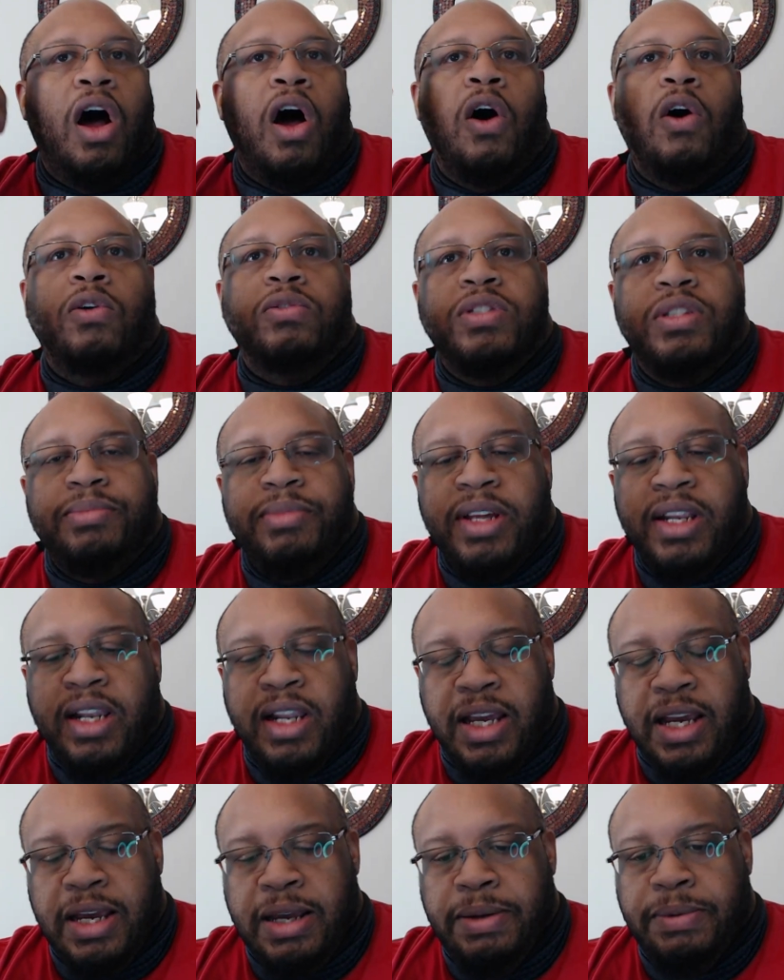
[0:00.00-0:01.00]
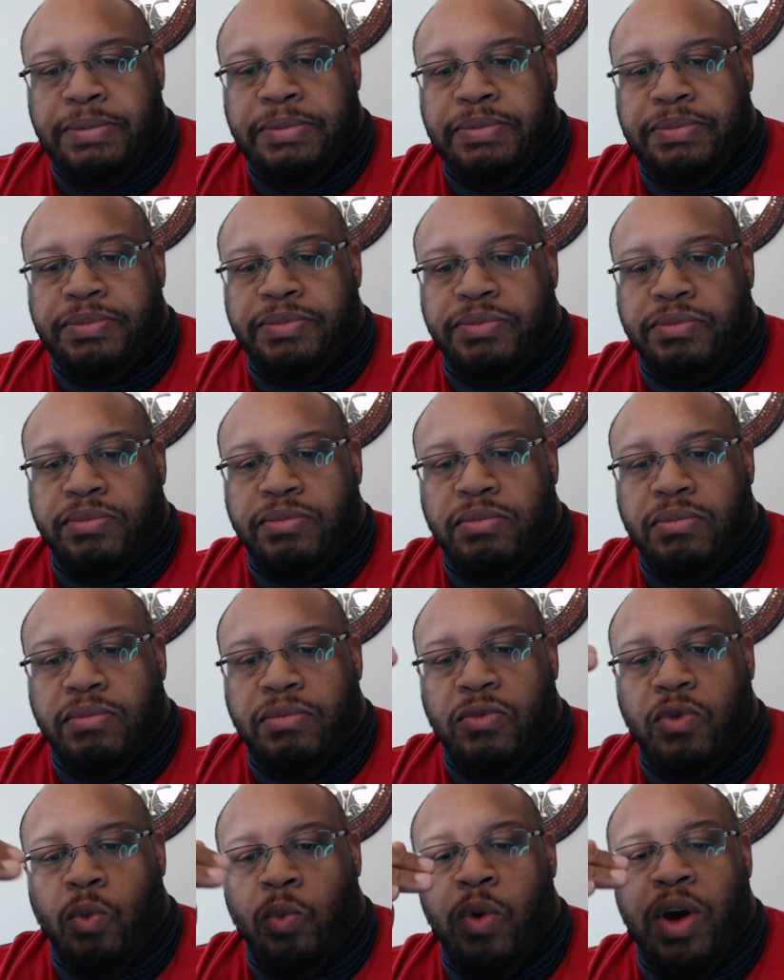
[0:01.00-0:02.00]
Ultimately,
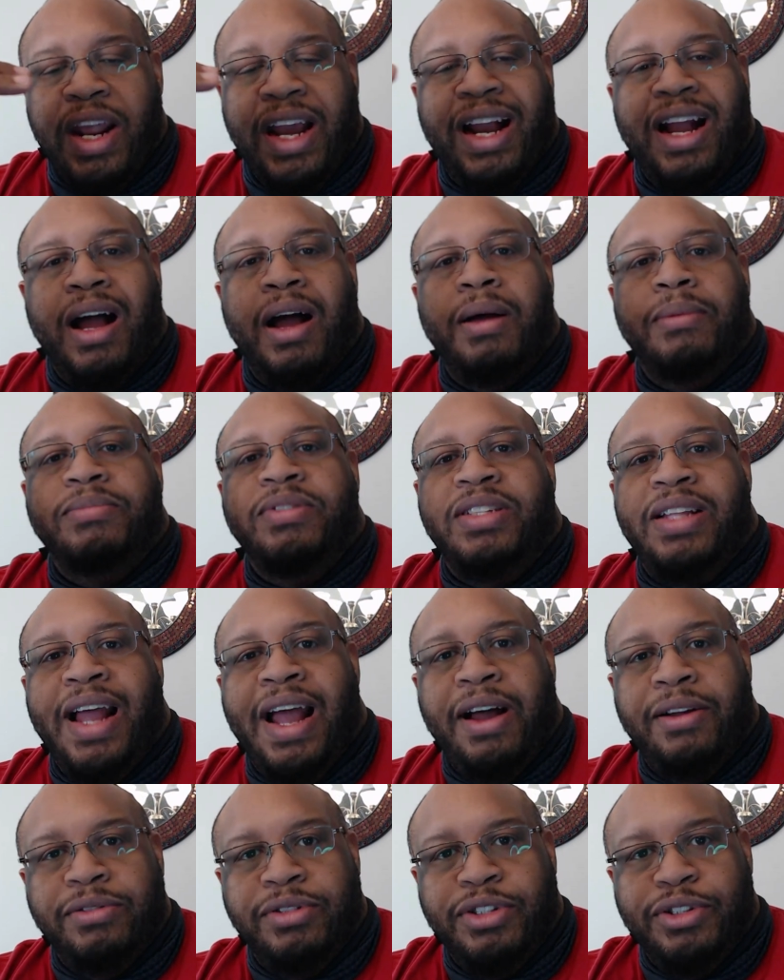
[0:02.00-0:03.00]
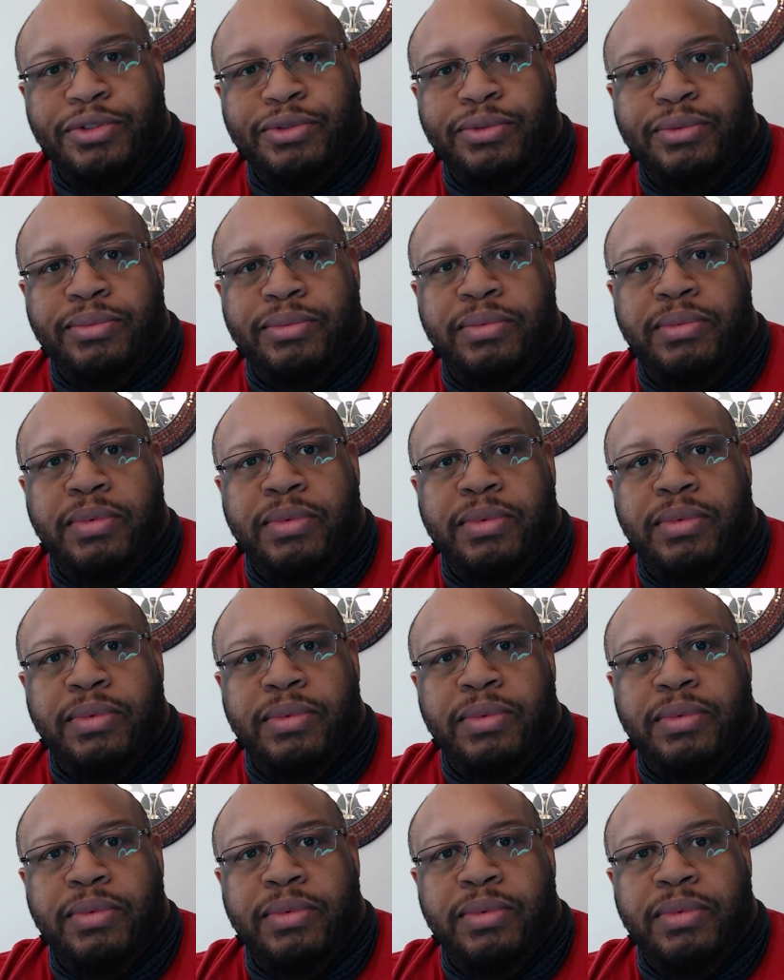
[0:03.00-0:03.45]
what it comes down to